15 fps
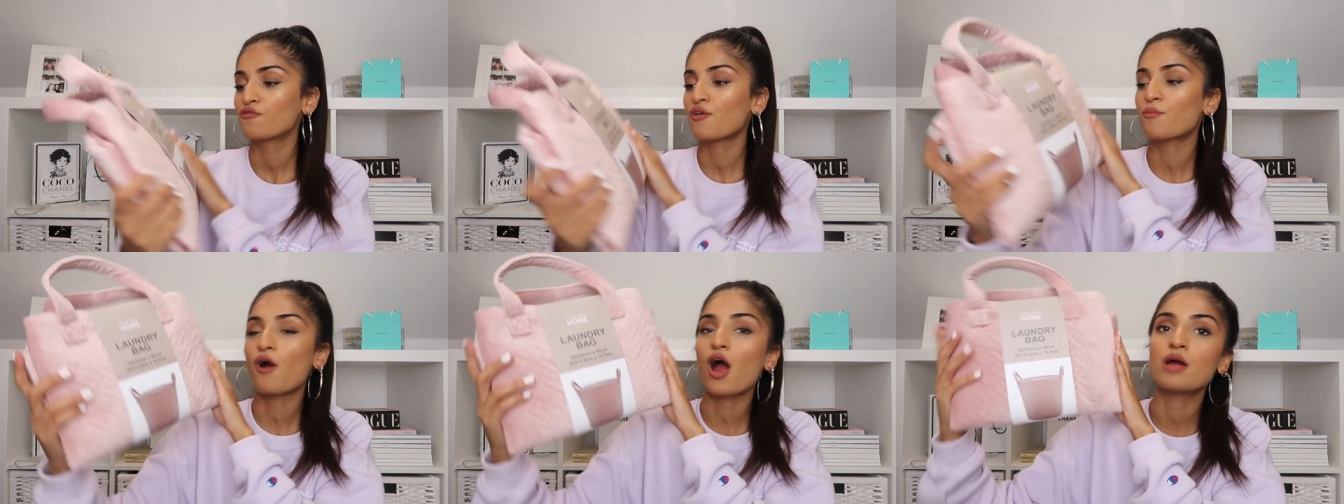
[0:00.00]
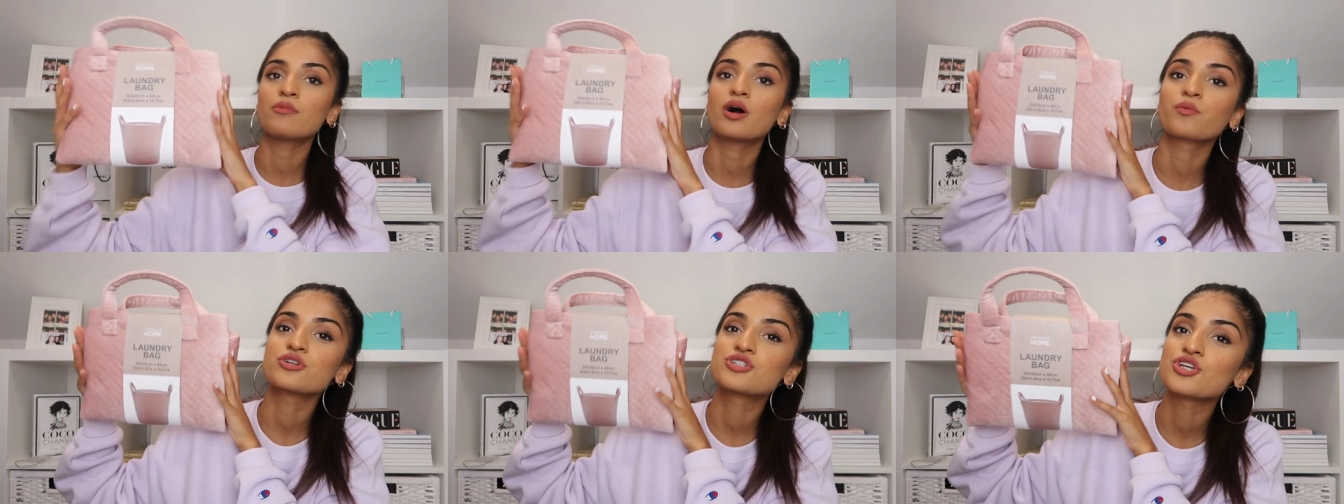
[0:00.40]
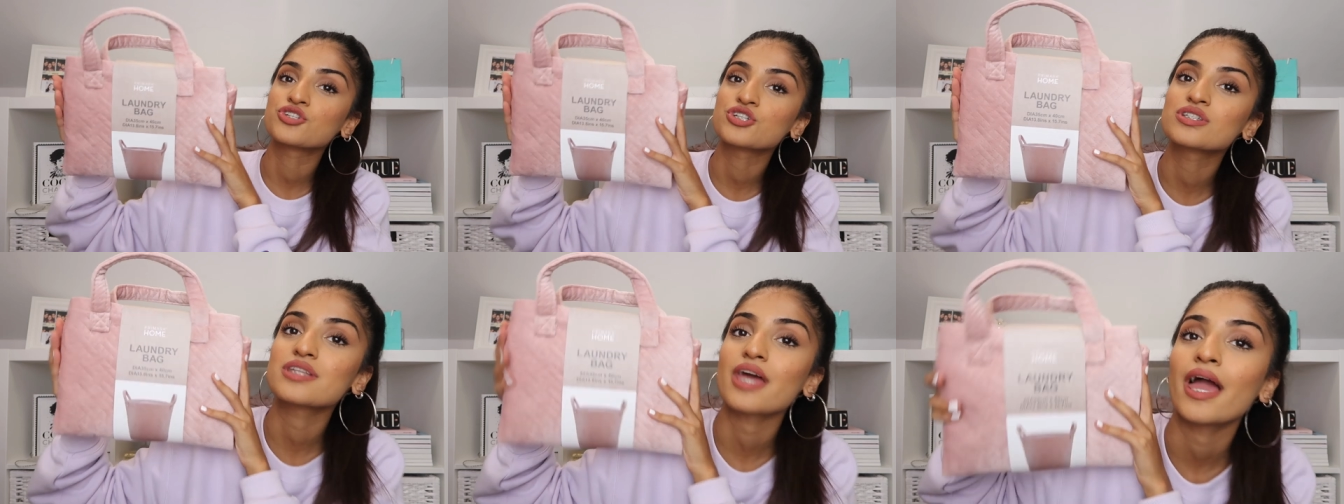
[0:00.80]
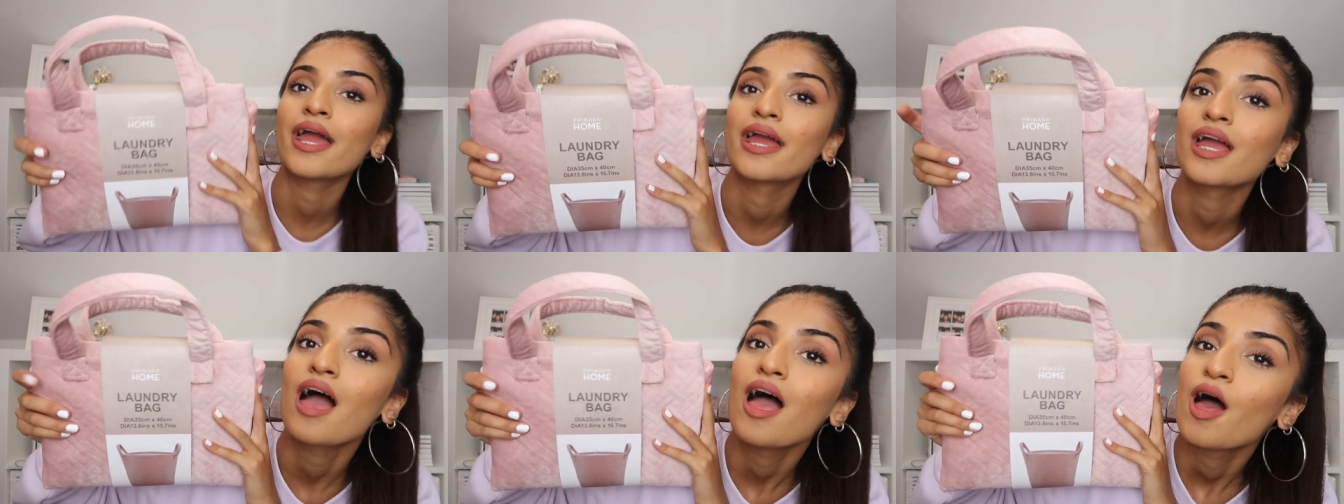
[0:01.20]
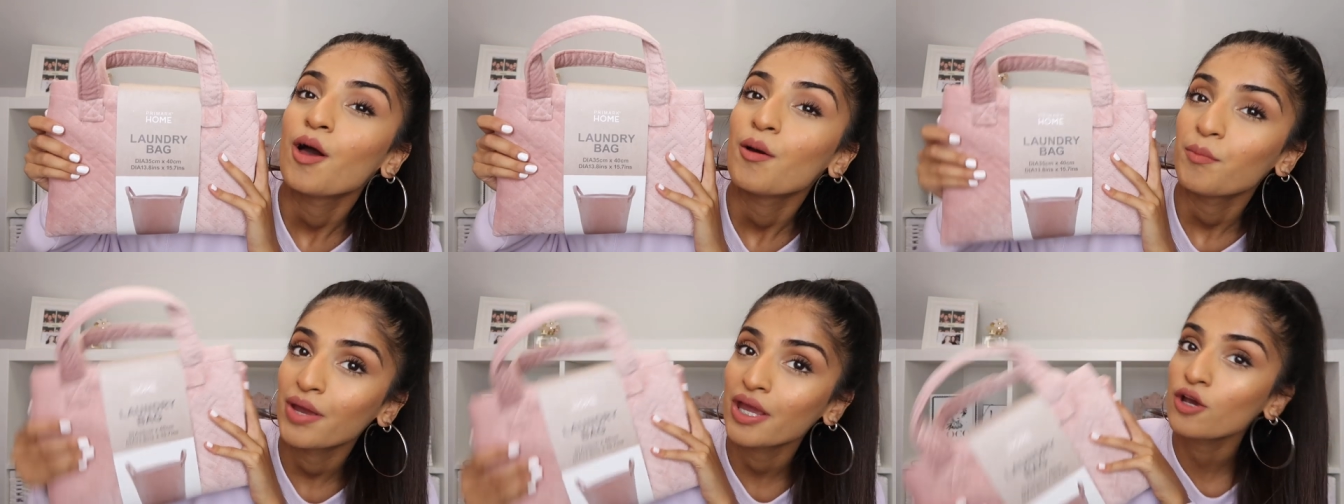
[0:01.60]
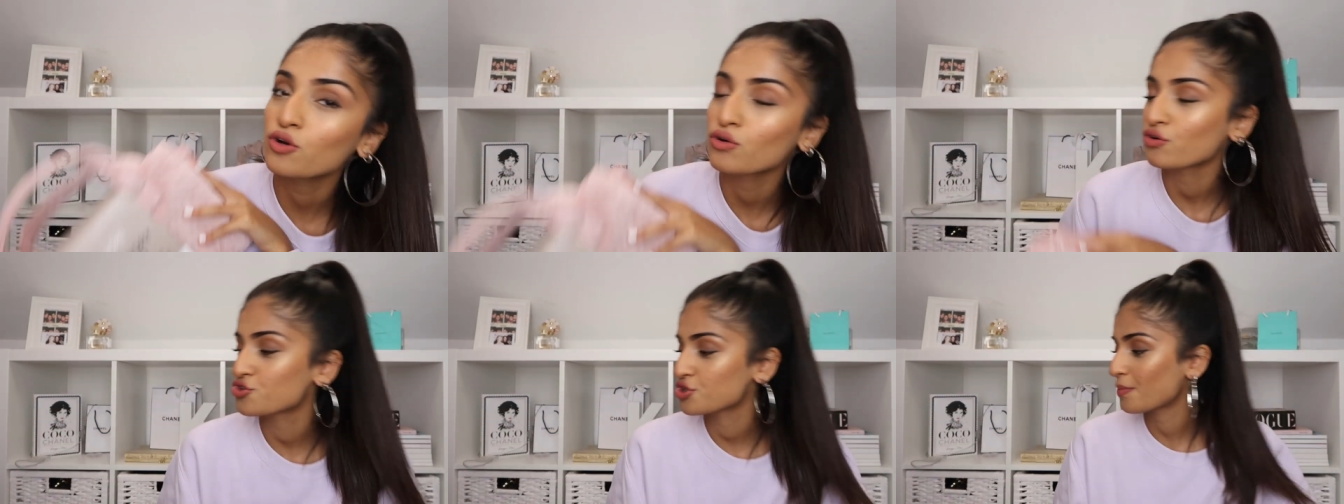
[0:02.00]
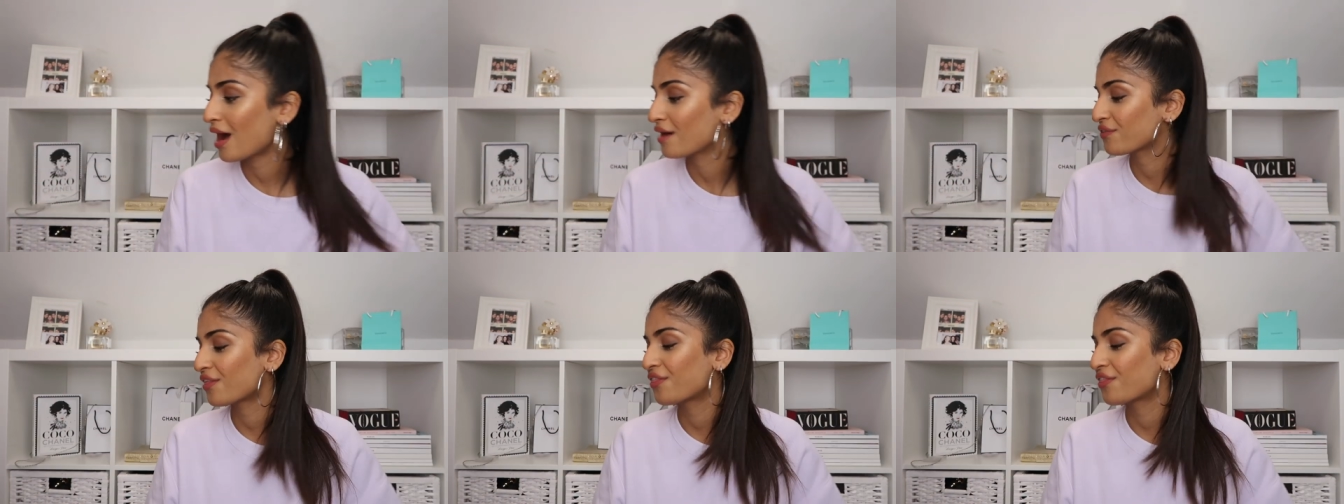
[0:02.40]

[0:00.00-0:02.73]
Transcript: from Primark, which is just a pink laundry bag.